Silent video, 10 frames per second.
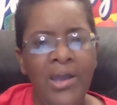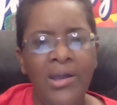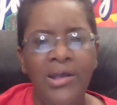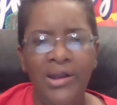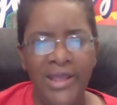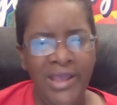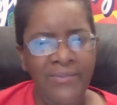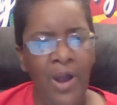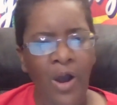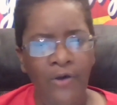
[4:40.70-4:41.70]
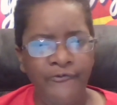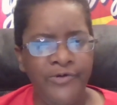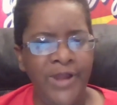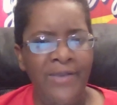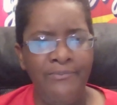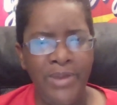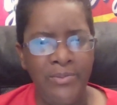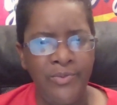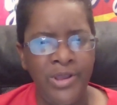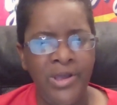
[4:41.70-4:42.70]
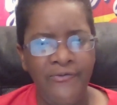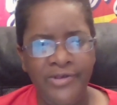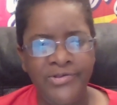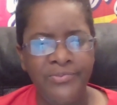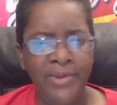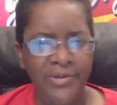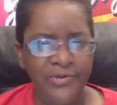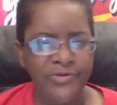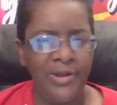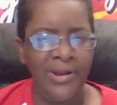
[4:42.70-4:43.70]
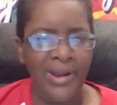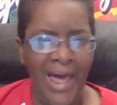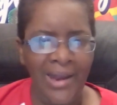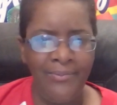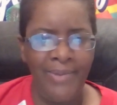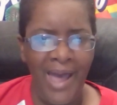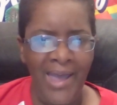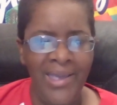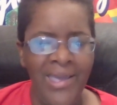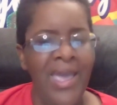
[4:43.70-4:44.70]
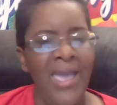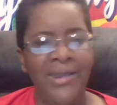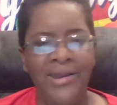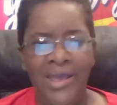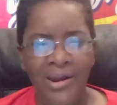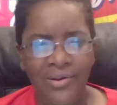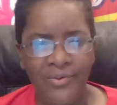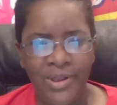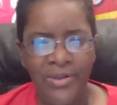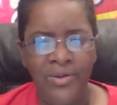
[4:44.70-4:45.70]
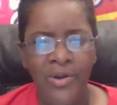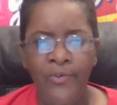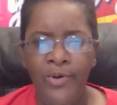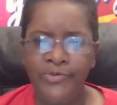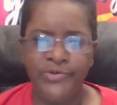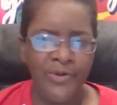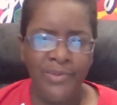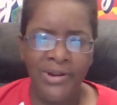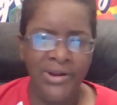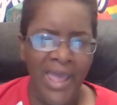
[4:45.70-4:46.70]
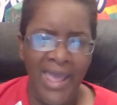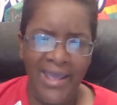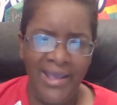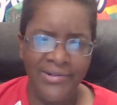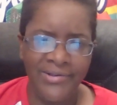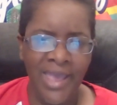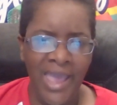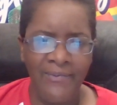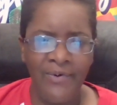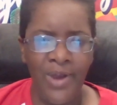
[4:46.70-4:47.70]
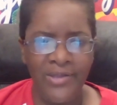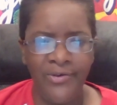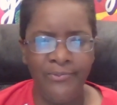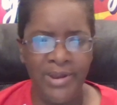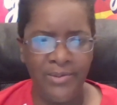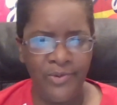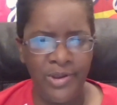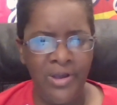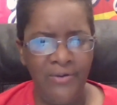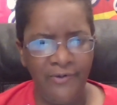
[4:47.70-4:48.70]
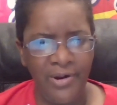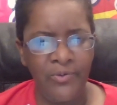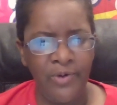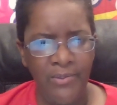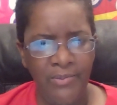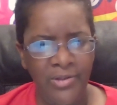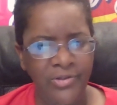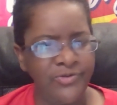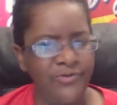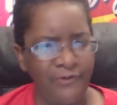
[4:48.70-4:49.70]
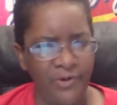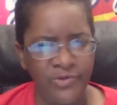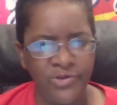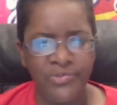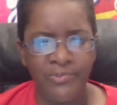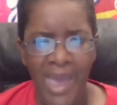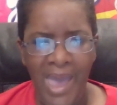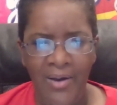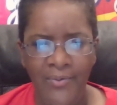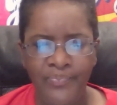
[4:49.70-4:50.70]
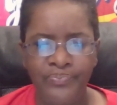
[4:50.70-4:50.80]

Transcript: Kaleem offered a memory of his mother's lullaby, and Ellery, with trembling hands, gave away the memory of her grandmother's first smile.